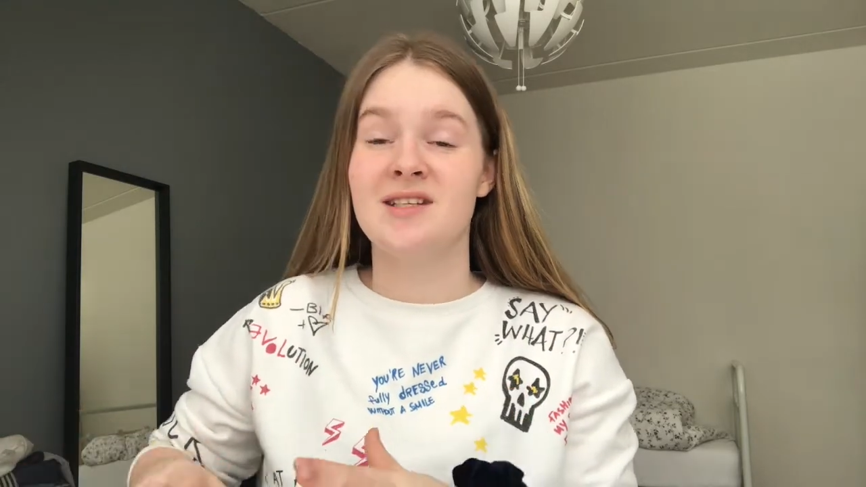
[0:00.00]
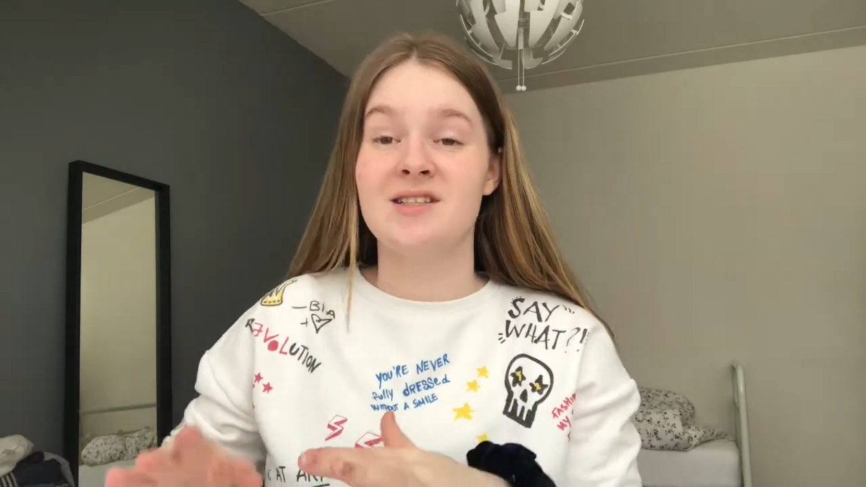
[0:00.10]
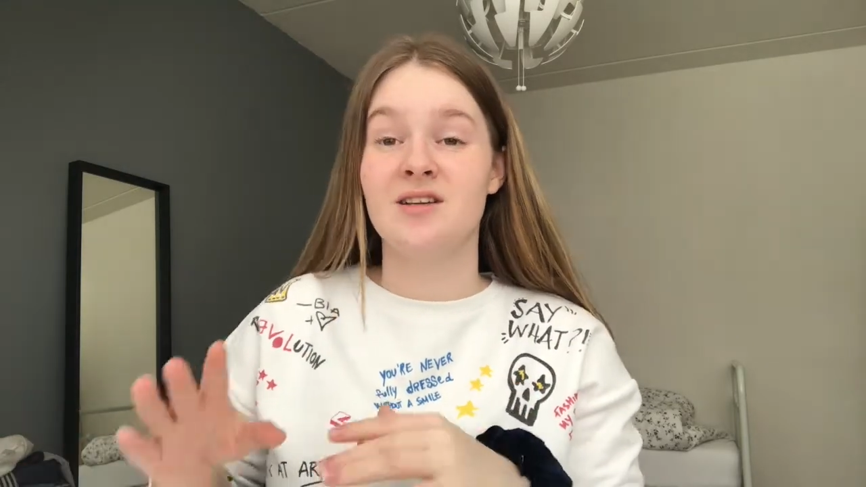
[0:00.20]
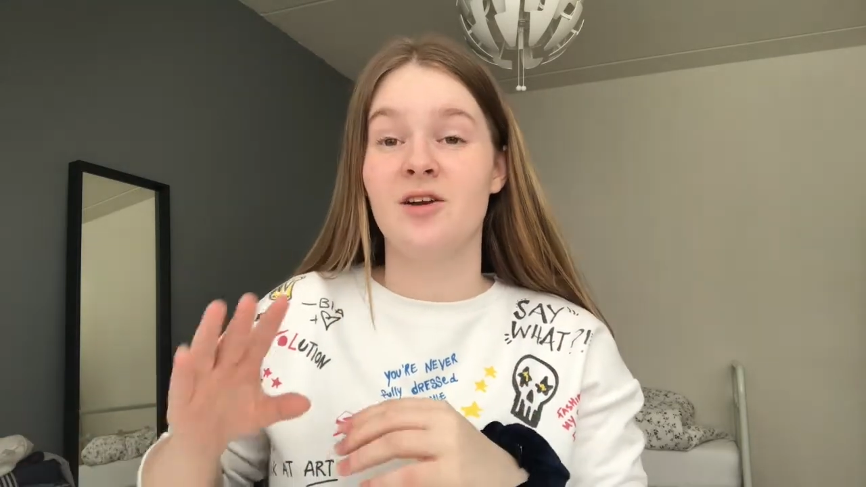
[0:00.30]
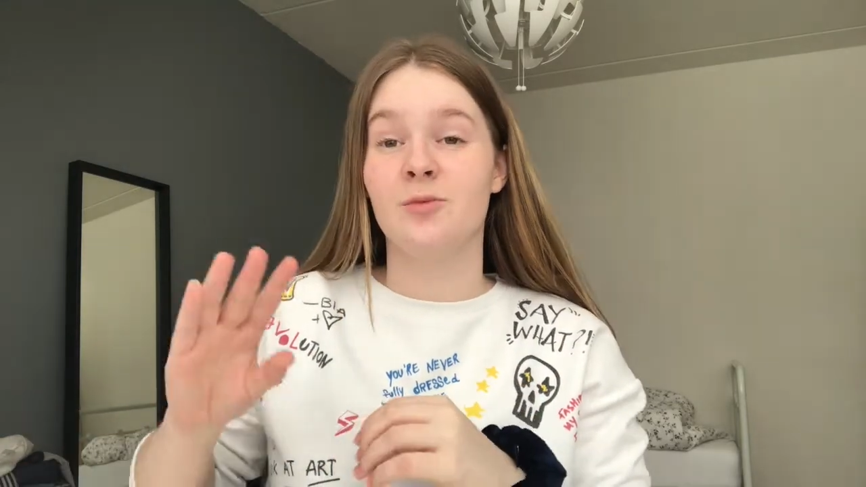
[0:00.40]

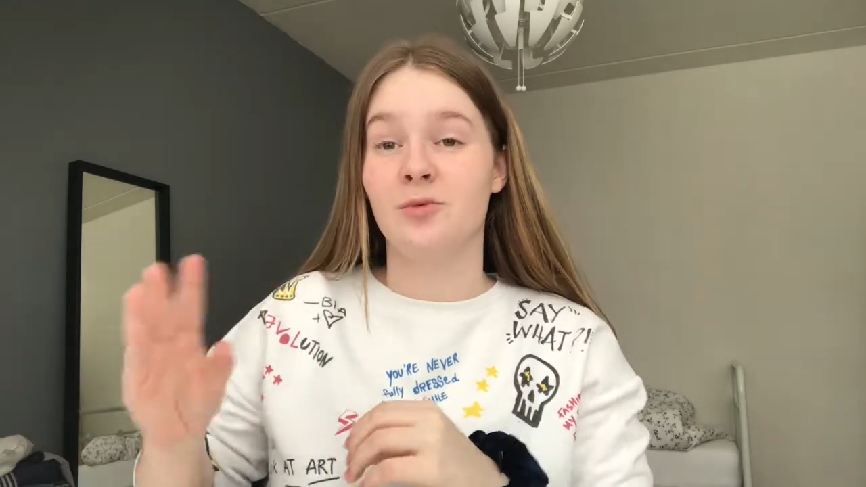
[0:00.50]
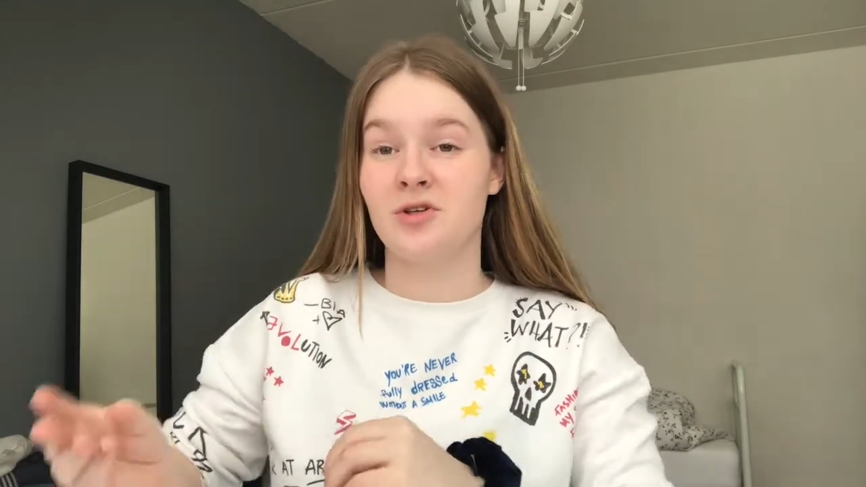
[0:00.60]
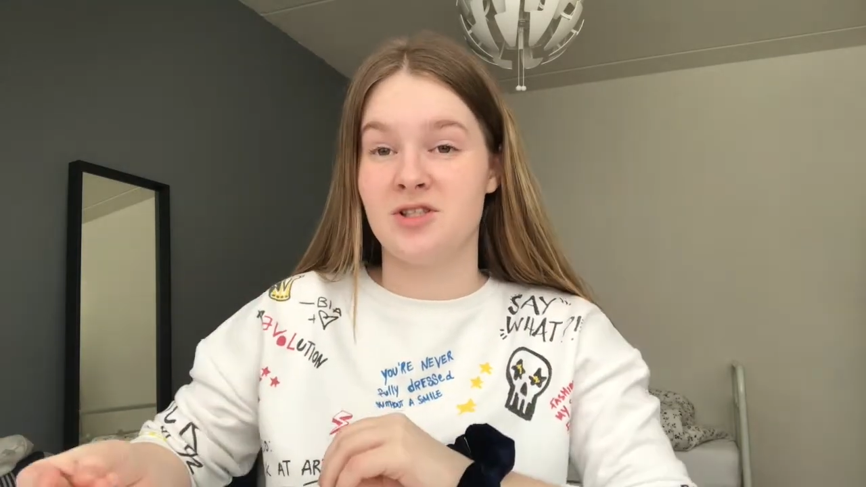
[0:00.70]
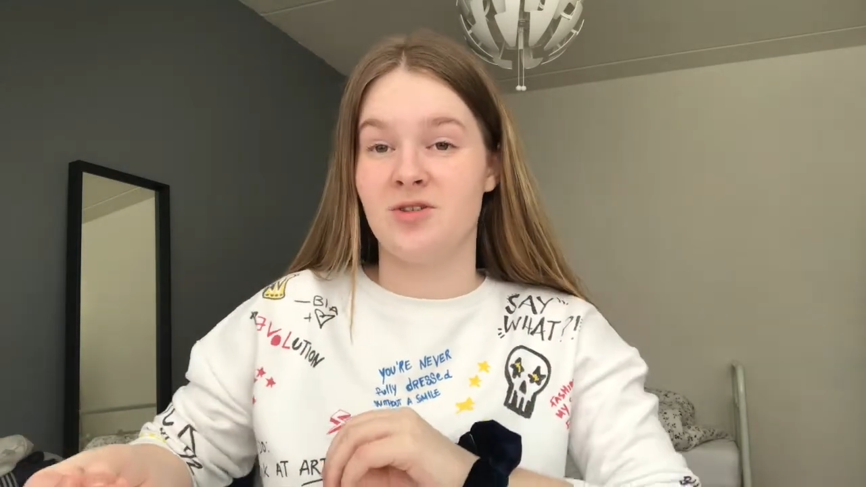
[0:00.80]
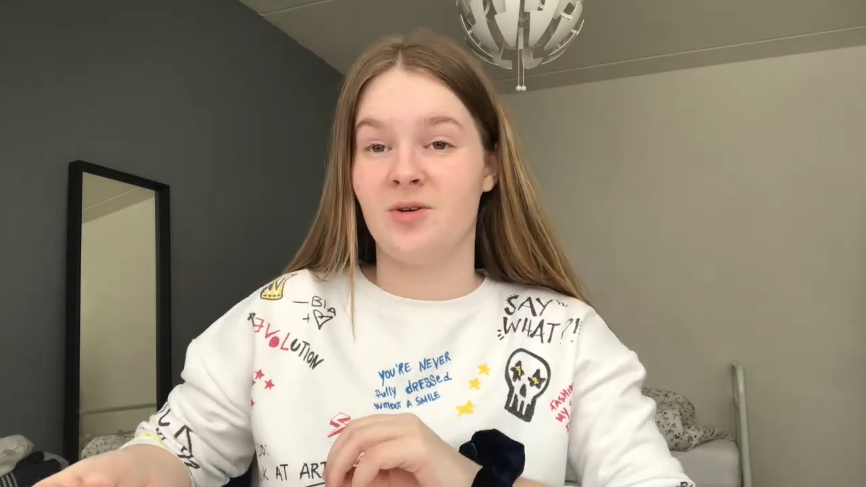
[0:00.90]
It's not a
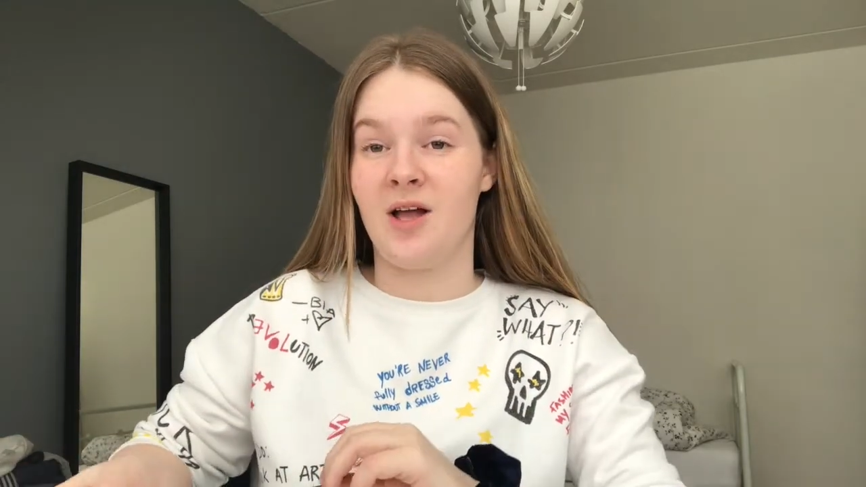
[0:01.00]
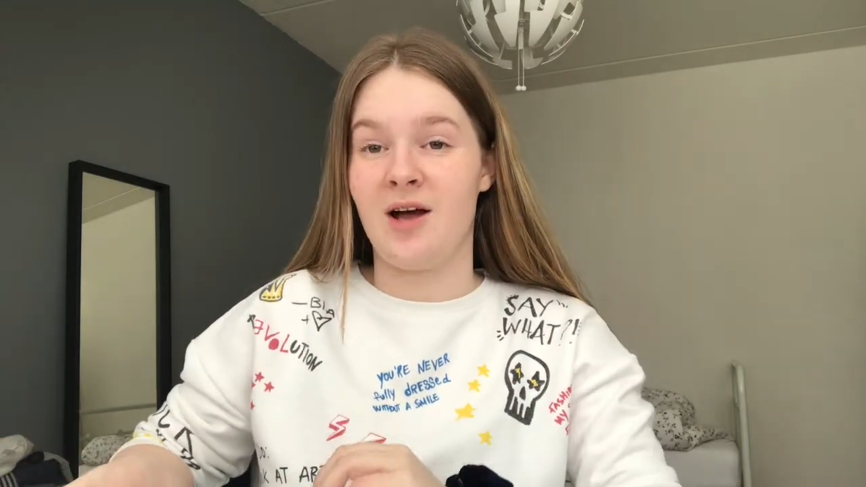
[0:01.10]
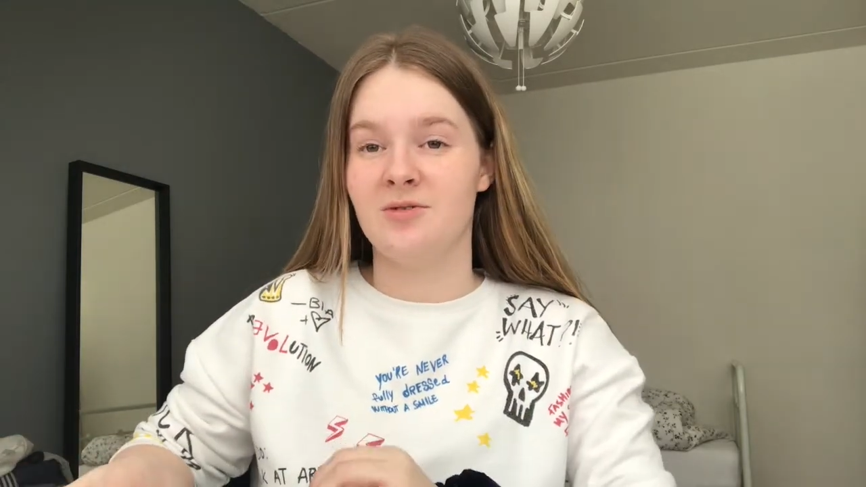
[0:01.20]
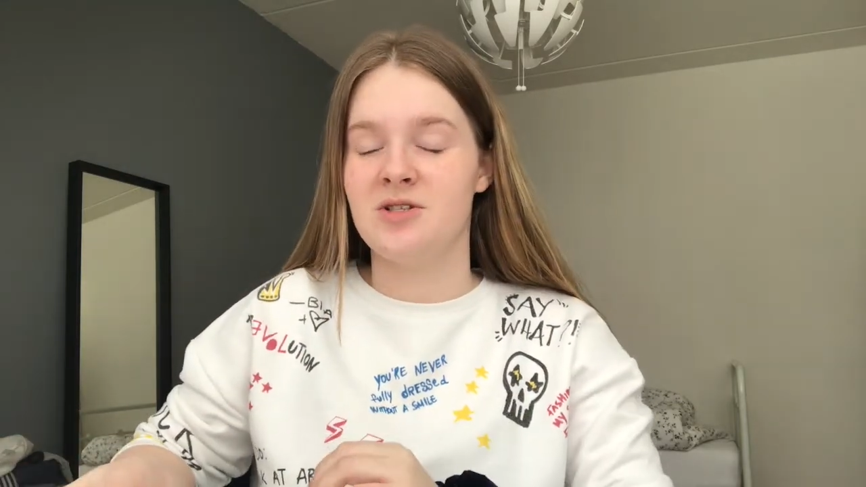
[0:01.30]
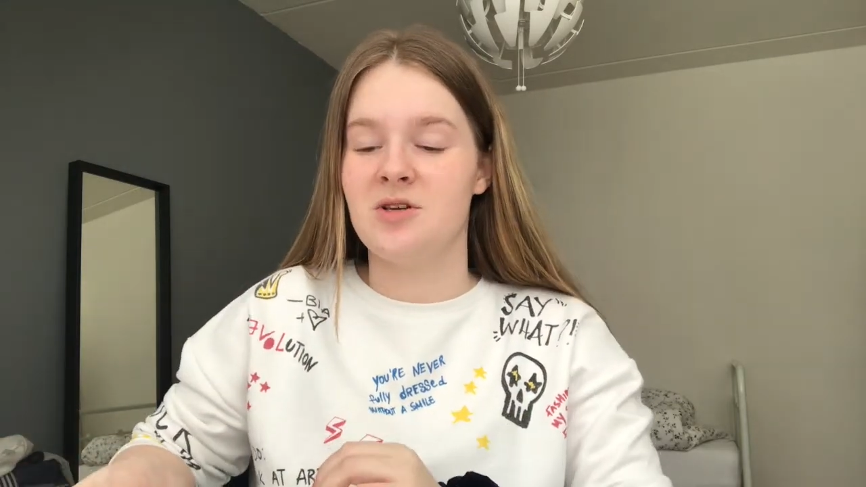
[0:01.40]
personal
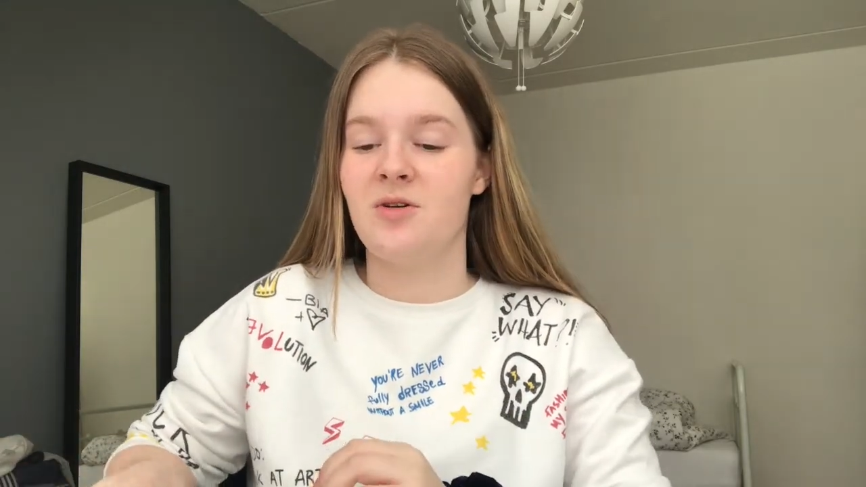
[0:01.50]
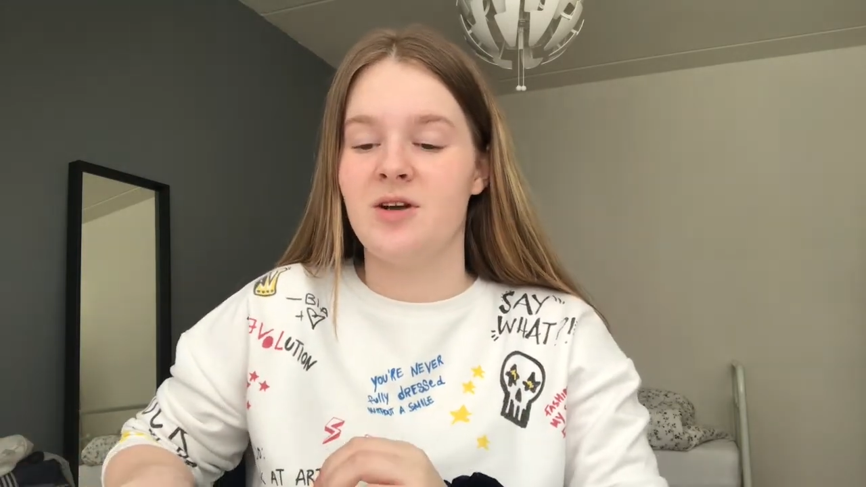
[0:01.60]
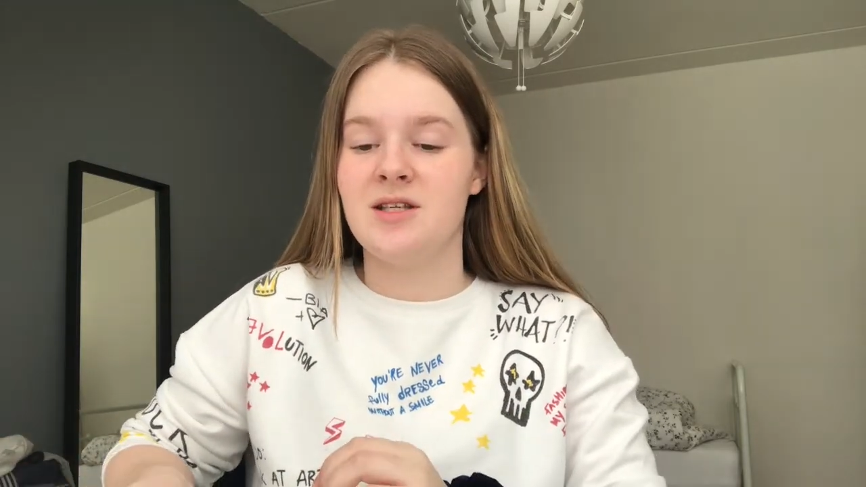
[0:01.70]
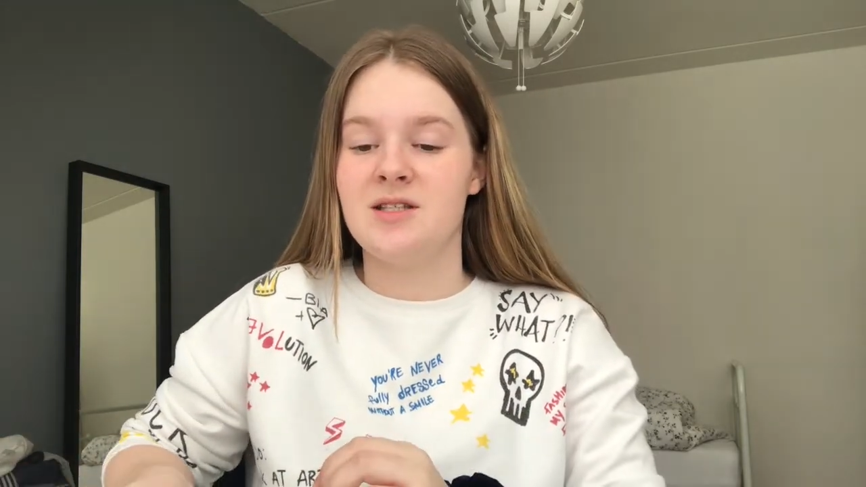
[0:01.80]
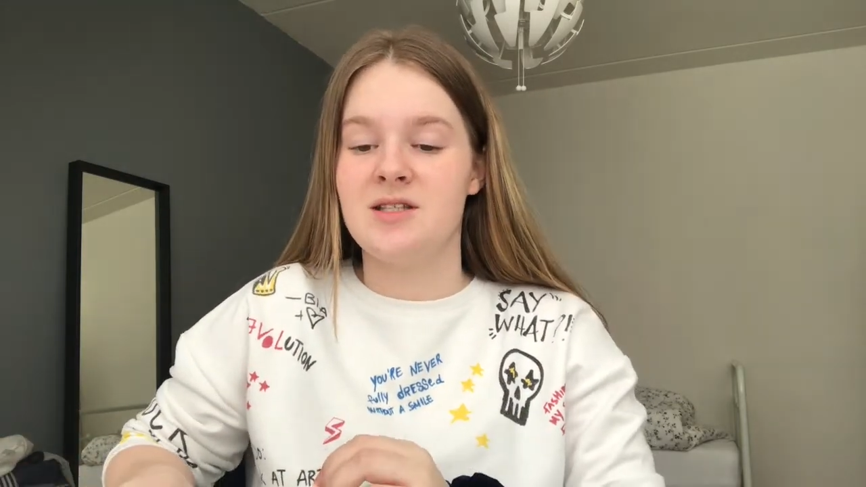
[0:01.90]
account, so
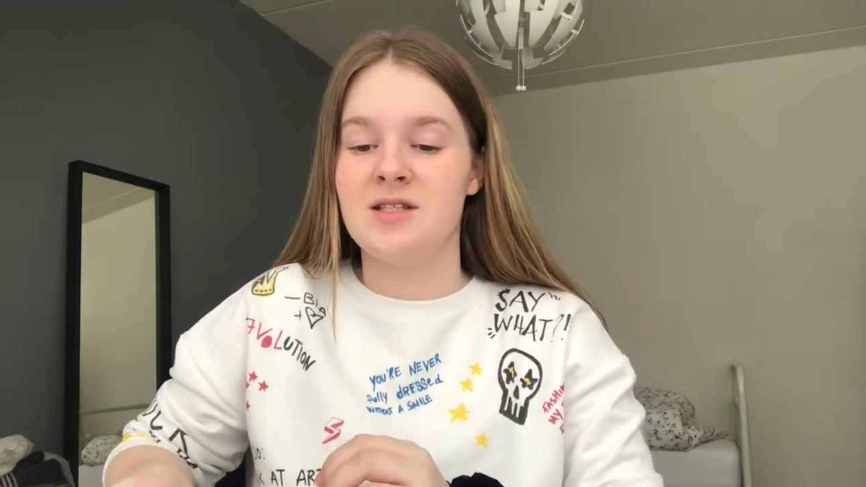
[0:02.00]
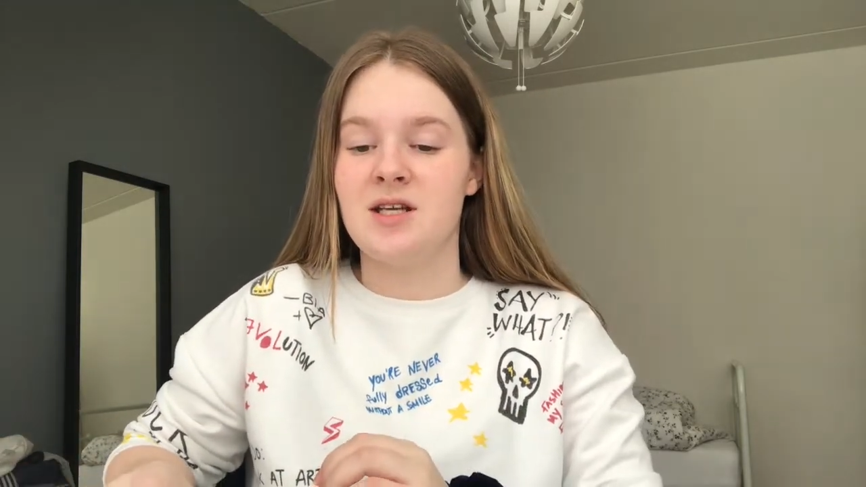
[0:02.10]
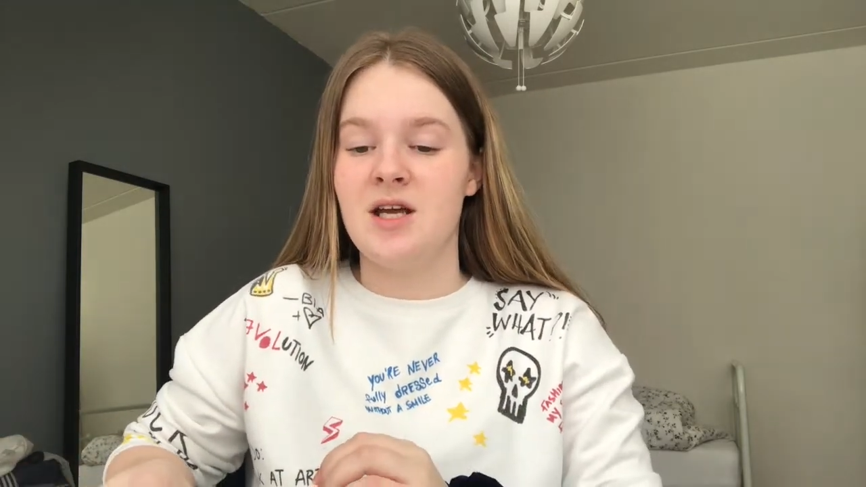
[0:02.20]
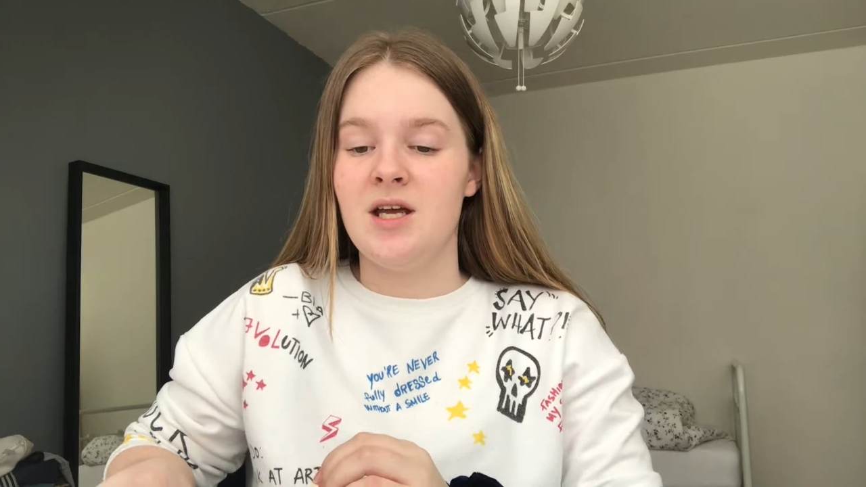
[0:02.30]
it's